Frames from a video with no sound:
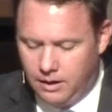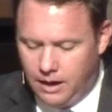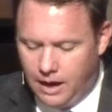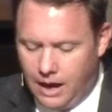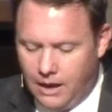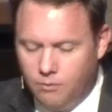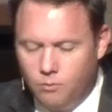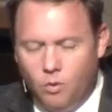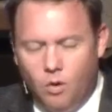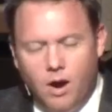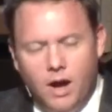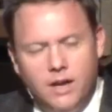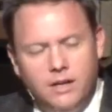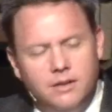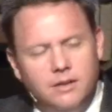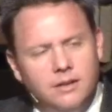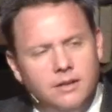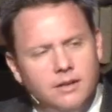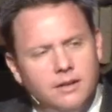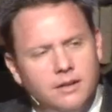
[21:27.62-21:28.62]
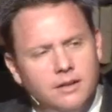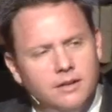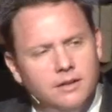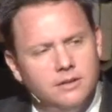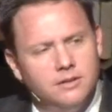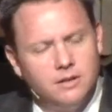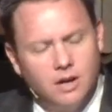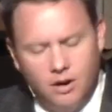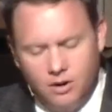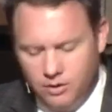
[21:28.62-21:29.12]
And one
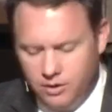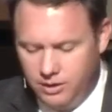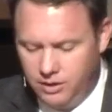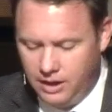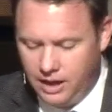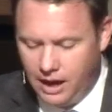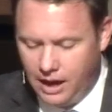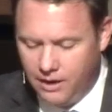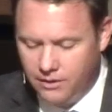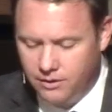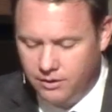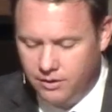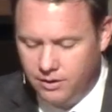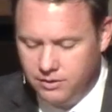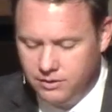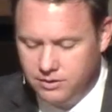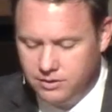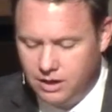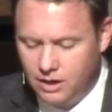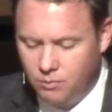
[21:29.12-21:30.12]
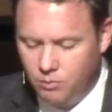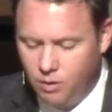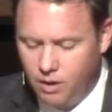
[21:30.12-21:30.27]
turned to the other and said,